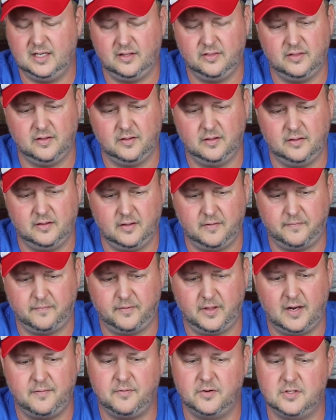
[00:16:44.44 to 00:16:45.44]
the
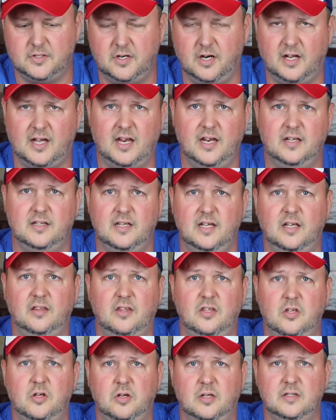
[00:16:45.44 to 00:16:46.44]
flavors here. I kind of dig
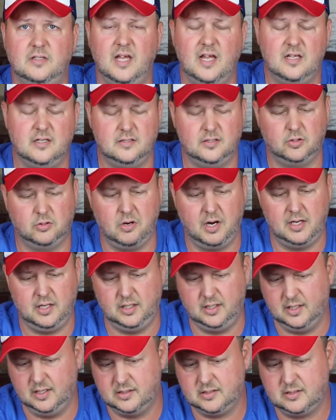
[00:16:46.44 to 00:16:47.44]
that you can taste the
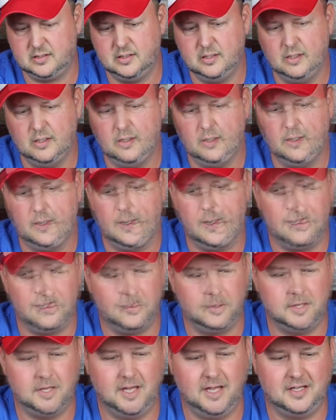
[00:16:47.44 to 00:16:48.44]
graininess.
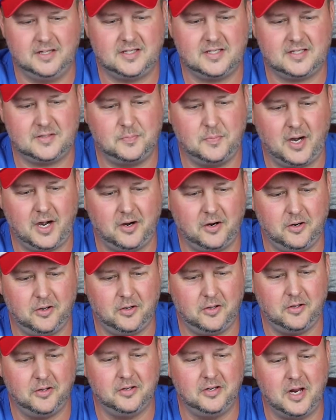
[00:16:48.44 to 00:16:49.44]
It's
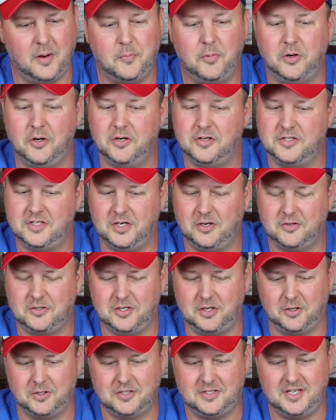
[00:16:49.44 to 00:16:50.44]
barrel number
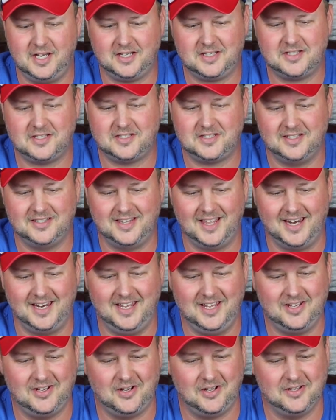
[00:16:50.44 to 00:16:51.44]
006 that
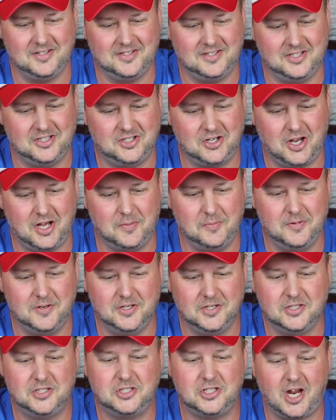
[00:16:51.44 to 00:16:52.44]
he calls the
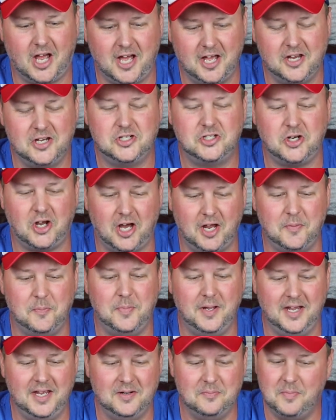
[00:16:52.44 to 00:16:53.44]
Sean
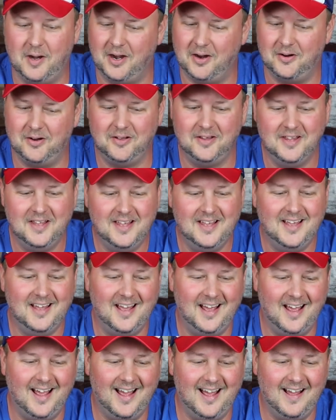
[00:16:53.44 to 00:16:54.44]
Bean barrel,
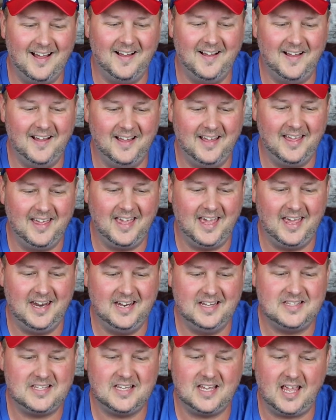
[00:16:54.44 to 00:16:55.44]
and
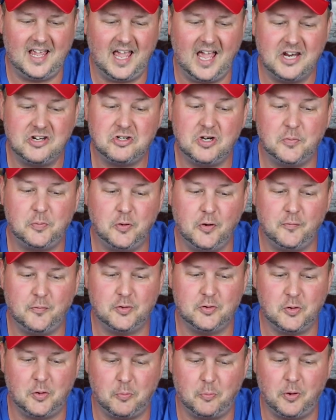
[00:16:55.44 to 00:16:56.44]
its entry proof
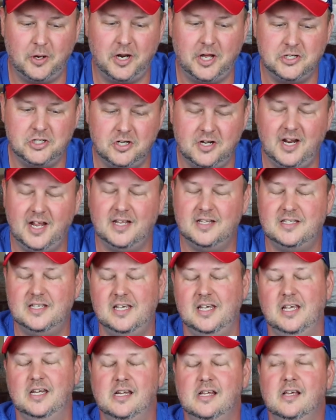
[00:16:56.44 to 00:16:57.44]
was
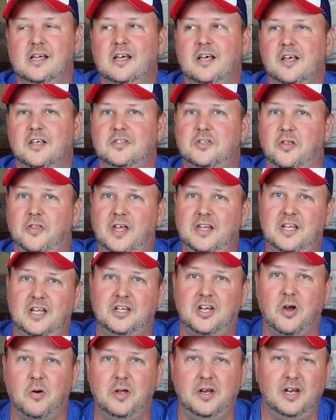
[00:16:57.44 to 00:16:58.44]
118. So they
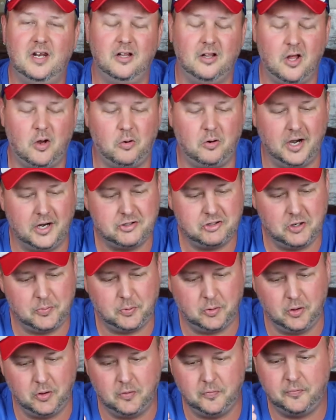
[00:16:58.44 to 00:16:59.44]
did go into the lower entry
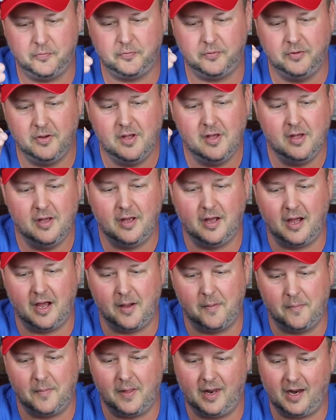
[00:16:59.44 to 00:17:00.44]
proof,
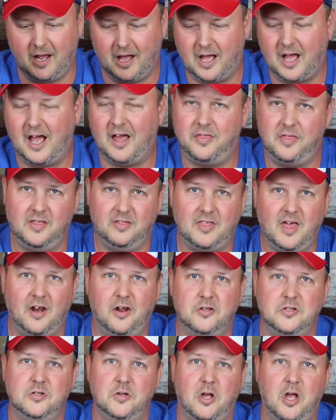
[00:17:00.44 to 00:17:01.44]
and I think that
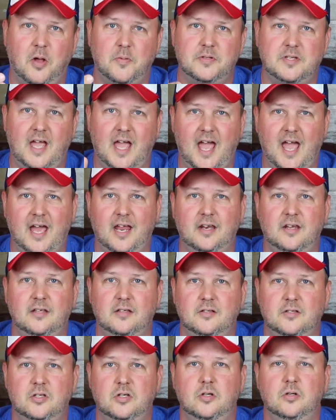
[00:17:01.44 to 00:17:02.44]
also helps add
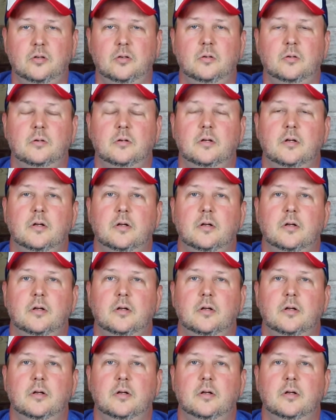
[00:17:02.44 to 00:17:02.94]
to